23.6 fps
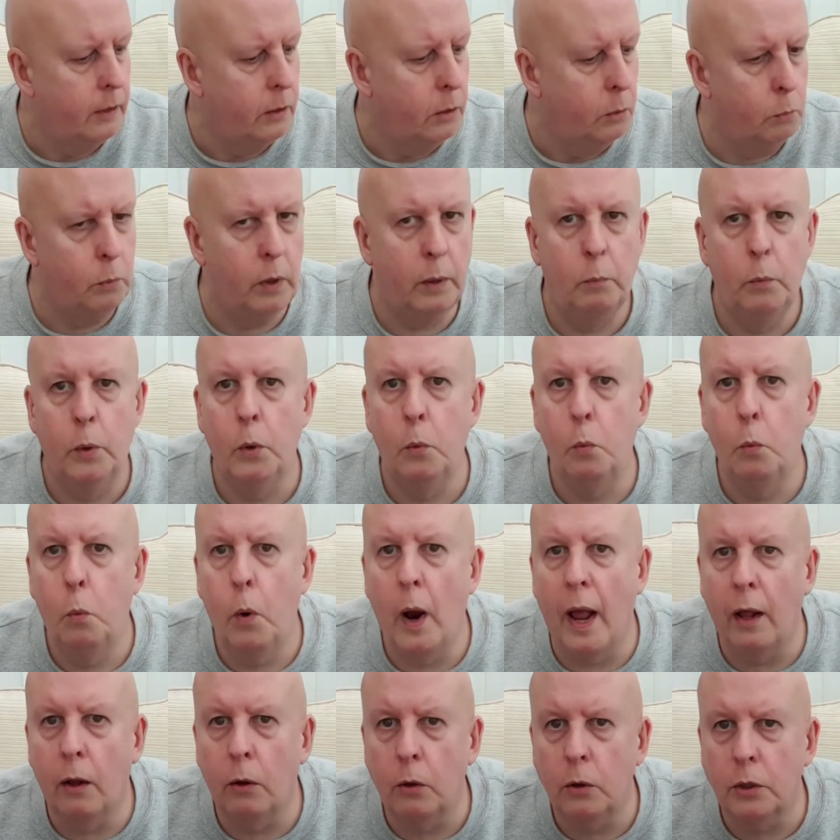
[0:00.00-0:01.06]
when we
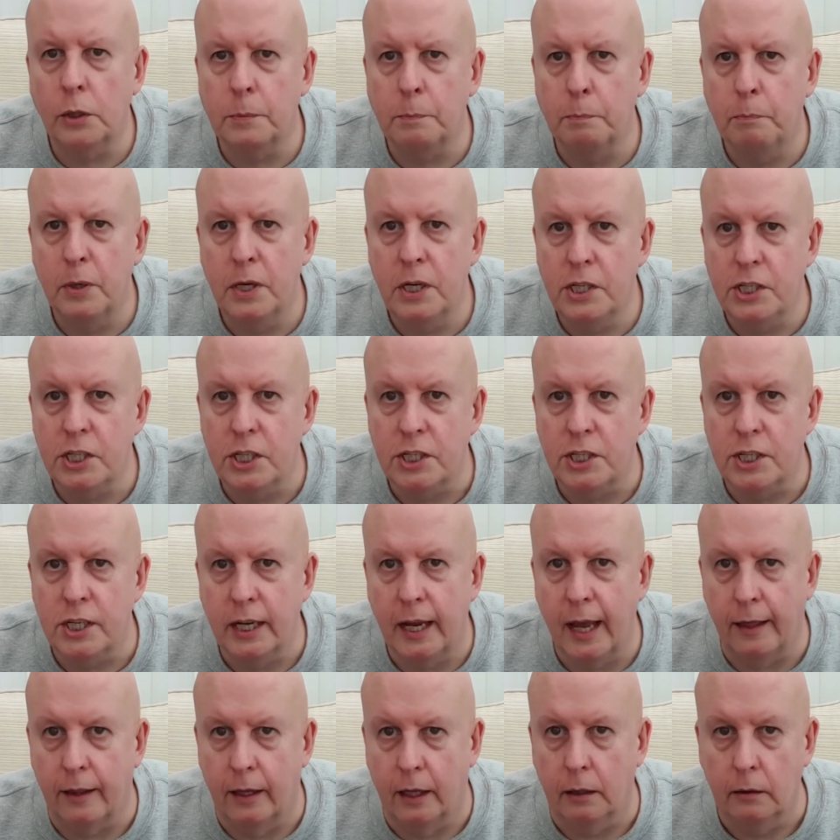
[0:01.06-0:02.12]
weld pieces
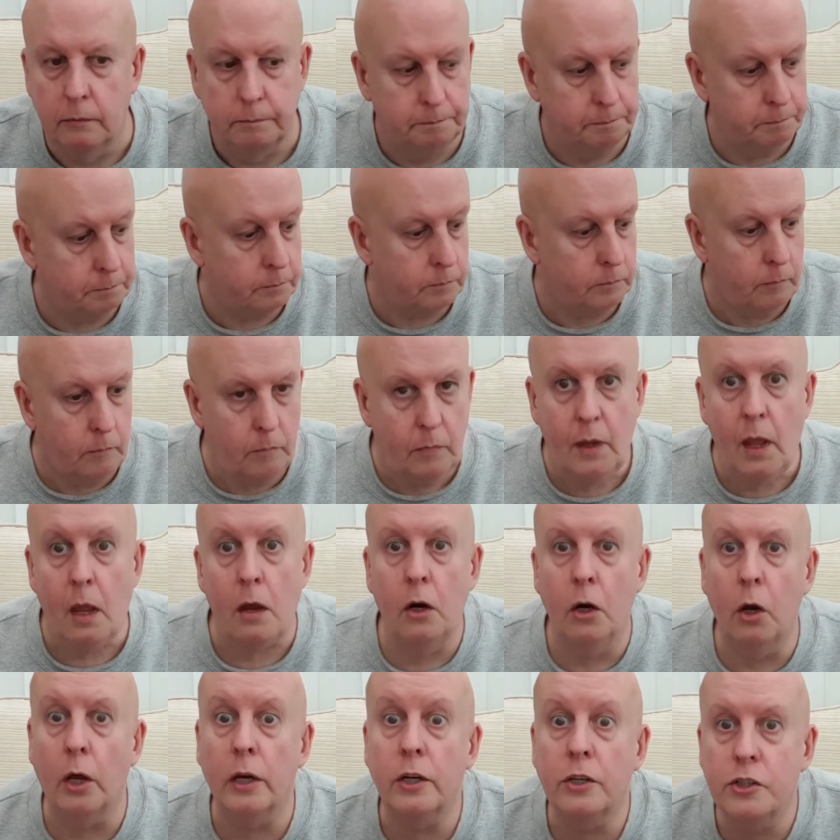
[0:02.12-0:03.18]
together
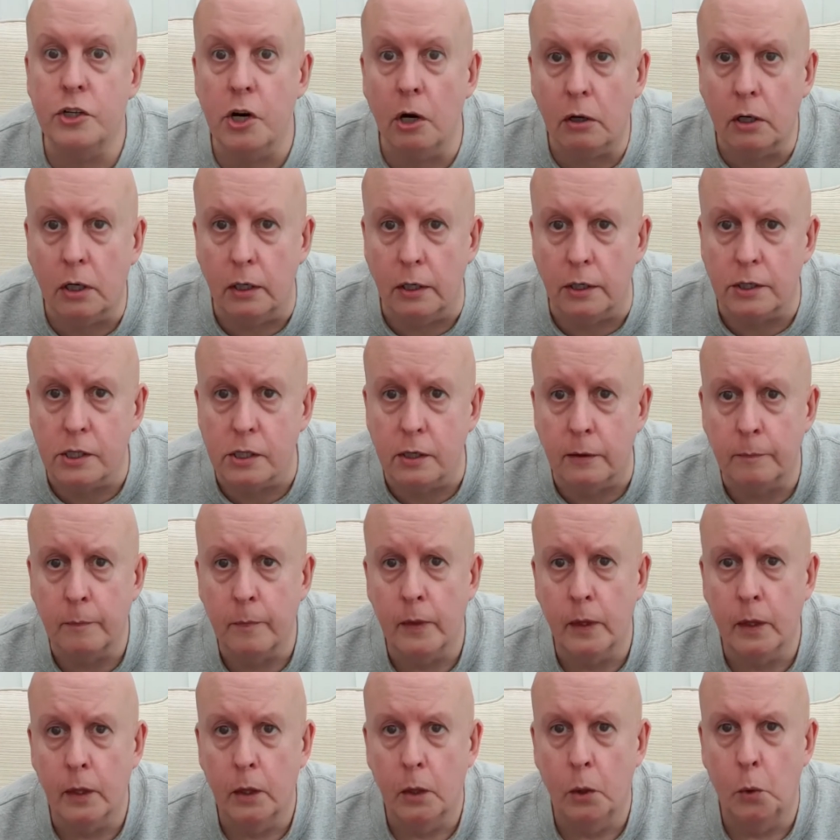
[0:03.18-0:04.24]
like chocolate,
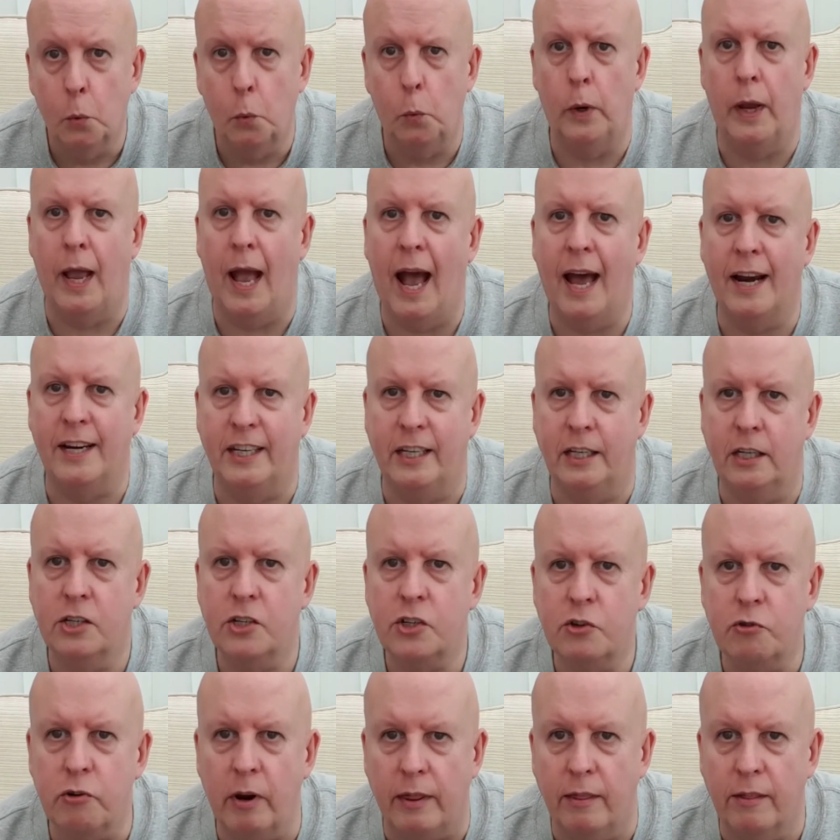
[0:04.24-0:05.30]
we're adding
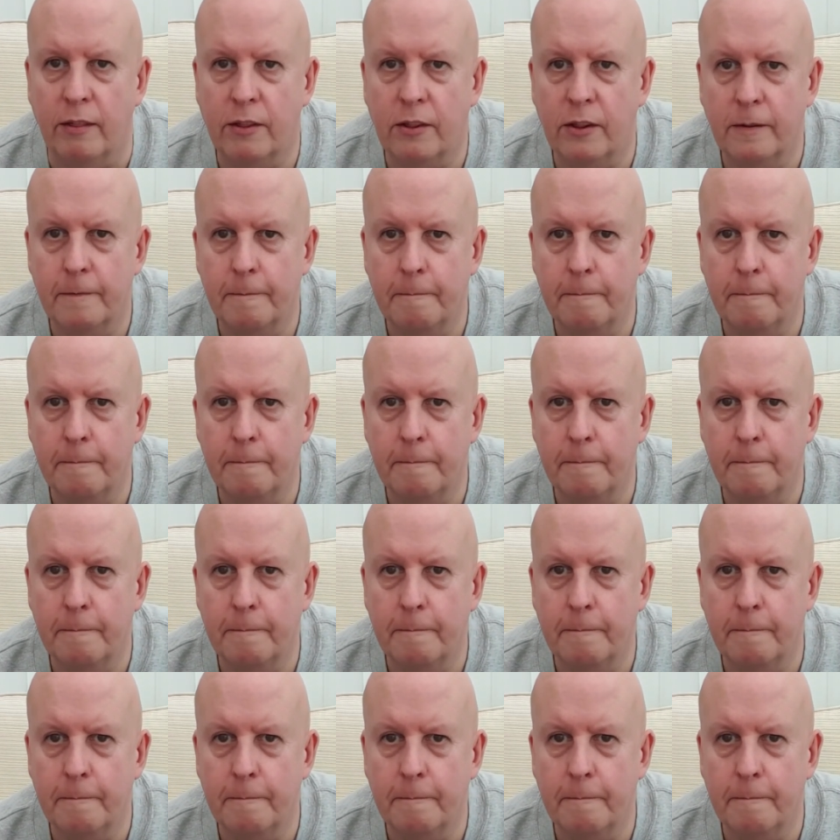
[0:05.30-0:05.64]
strength.